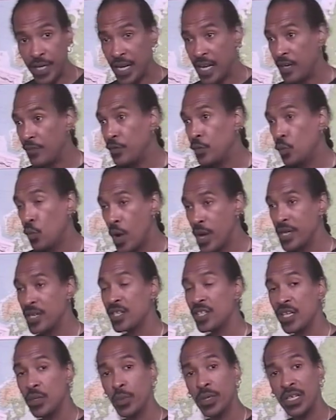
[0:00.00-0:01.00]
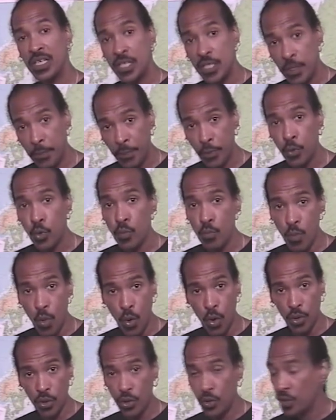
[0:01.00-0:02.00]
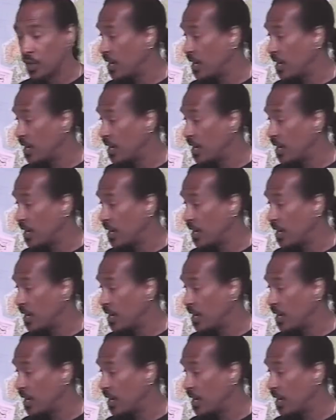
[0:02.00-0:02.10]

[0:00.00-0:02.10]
and if you wanted to see what a typical Moor looked